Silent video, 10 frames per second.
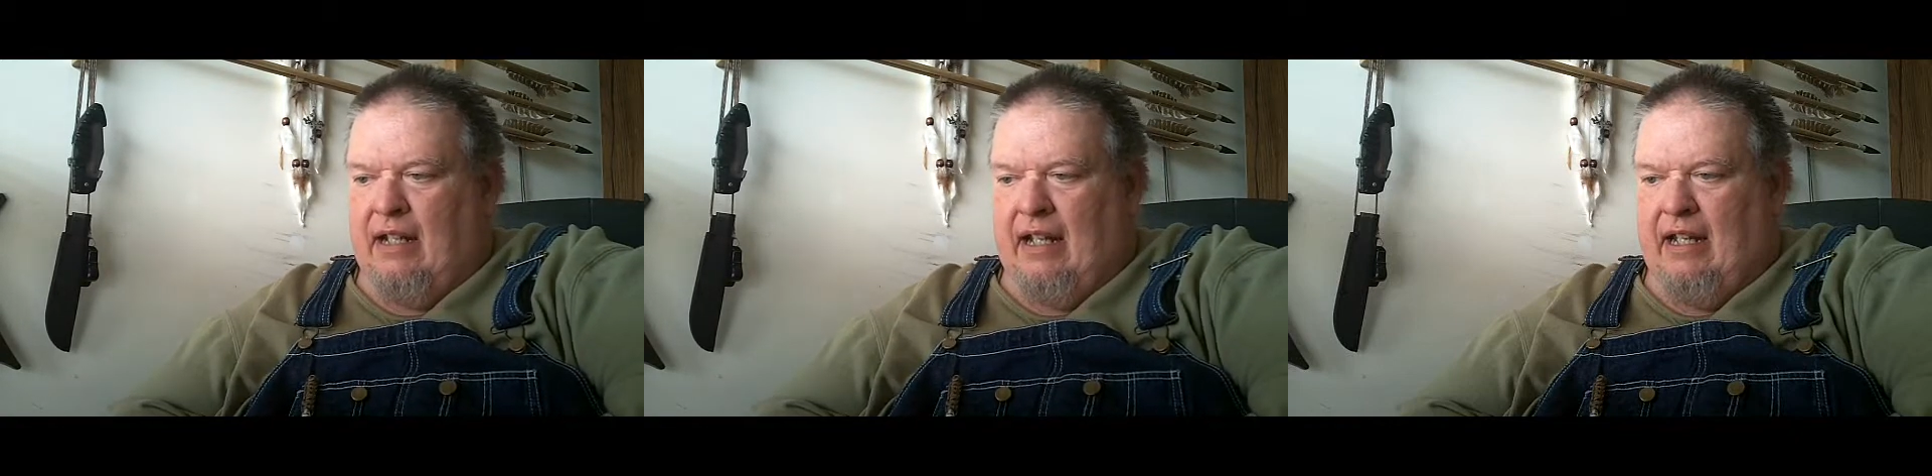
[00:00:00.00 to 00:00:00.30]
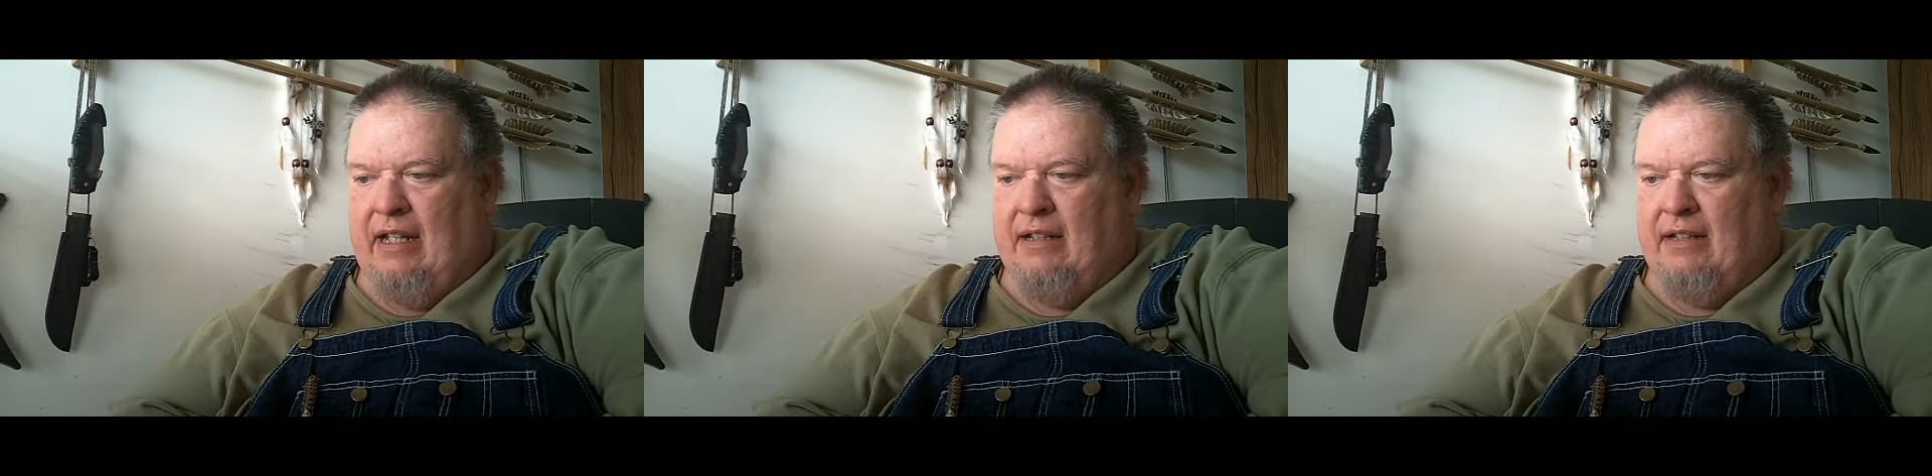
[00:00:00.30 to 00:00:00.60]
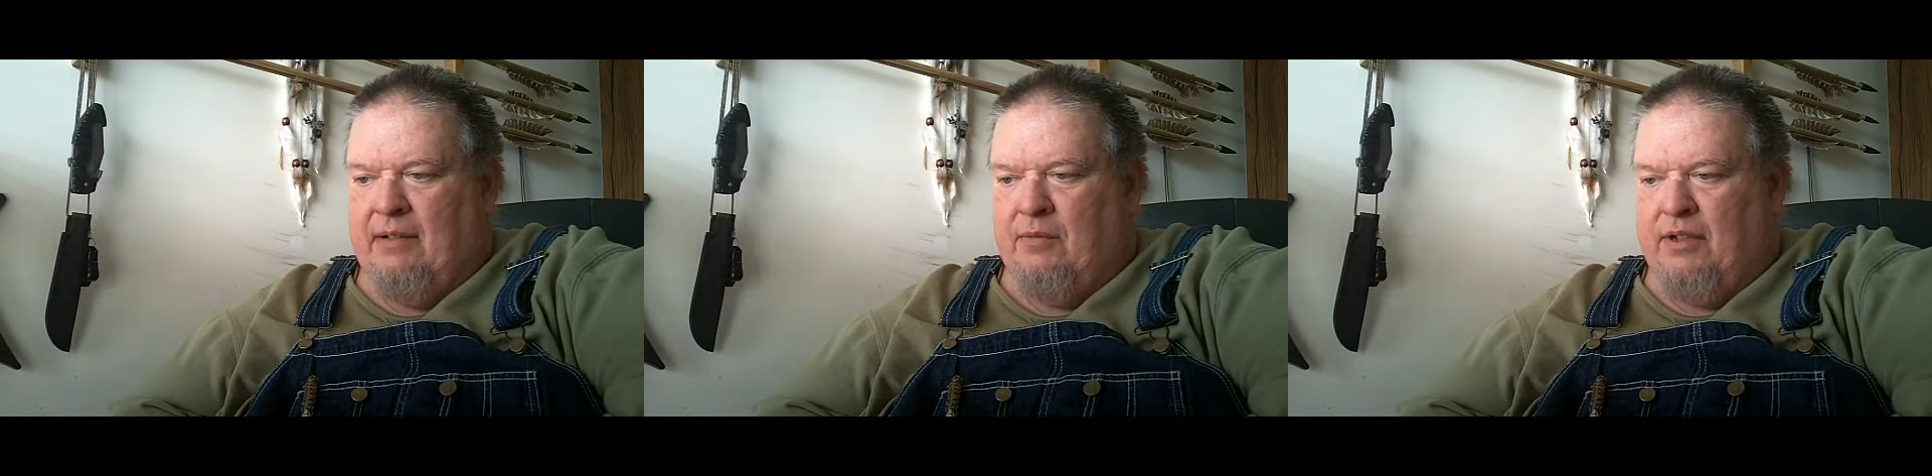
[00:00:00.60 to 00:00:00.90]

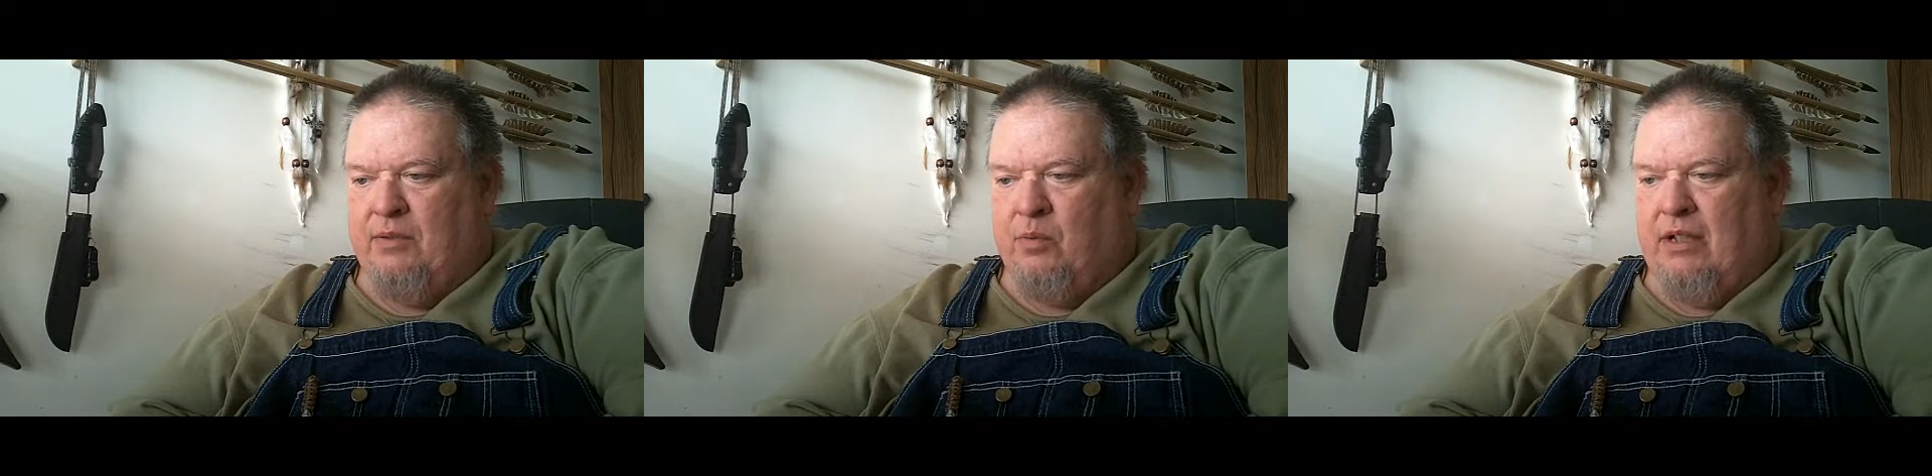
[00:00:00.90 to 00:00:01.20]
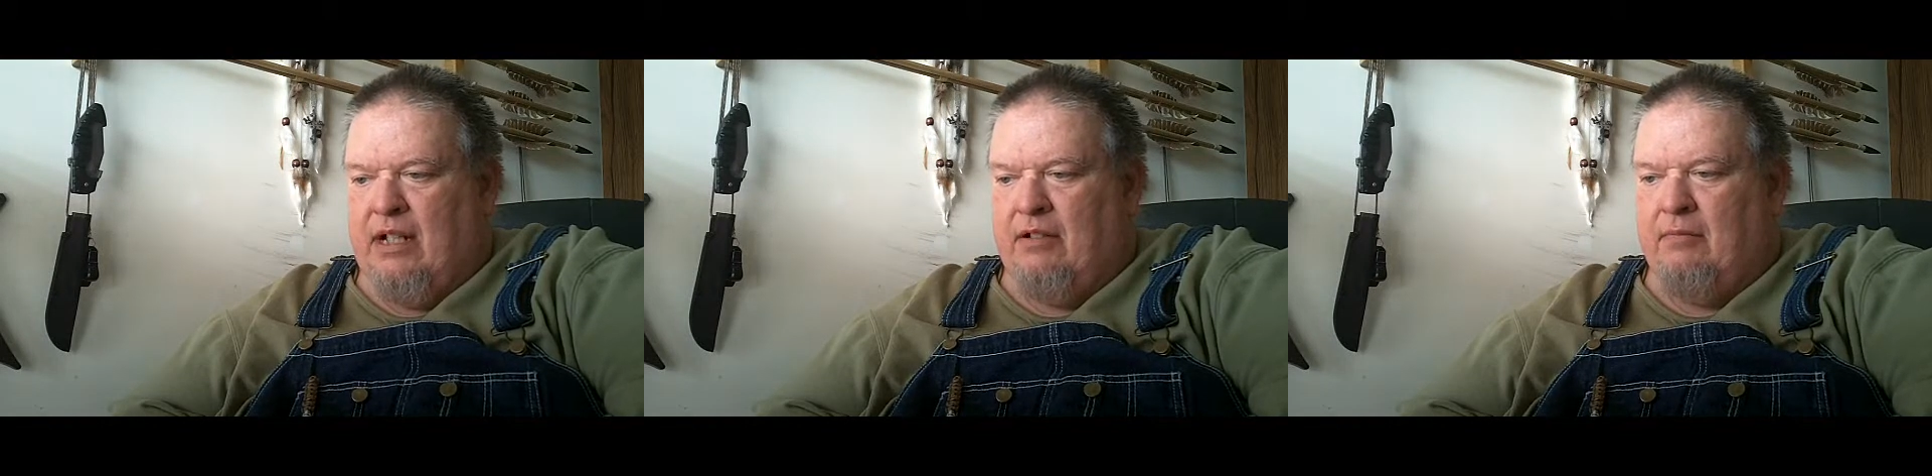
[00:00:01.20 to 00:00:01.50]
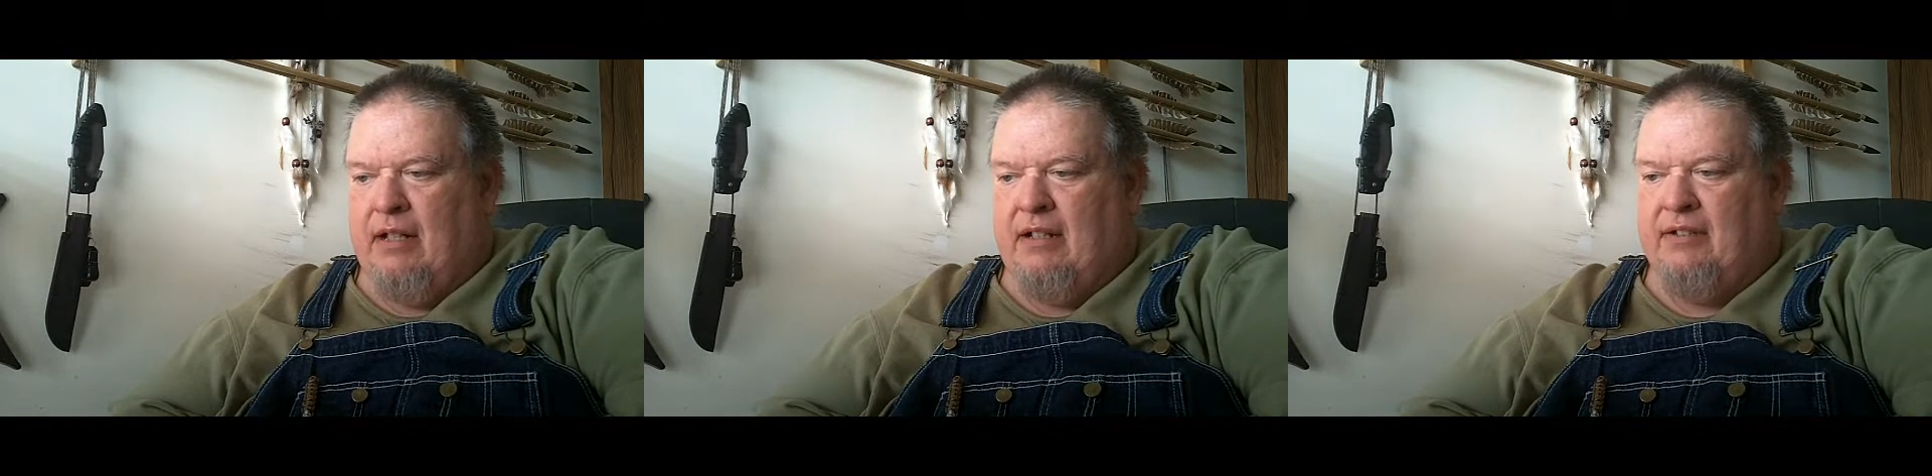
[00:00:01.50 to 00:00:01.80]
And it was
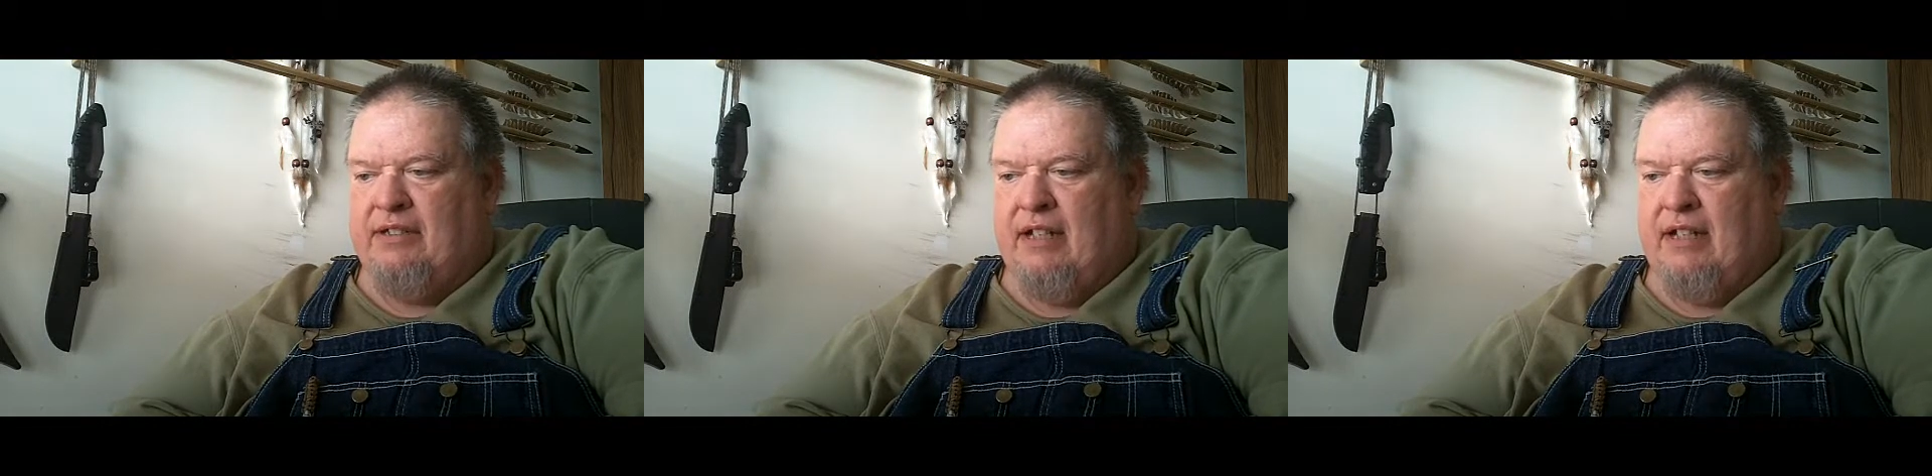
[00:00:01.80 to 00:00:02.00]
100 miles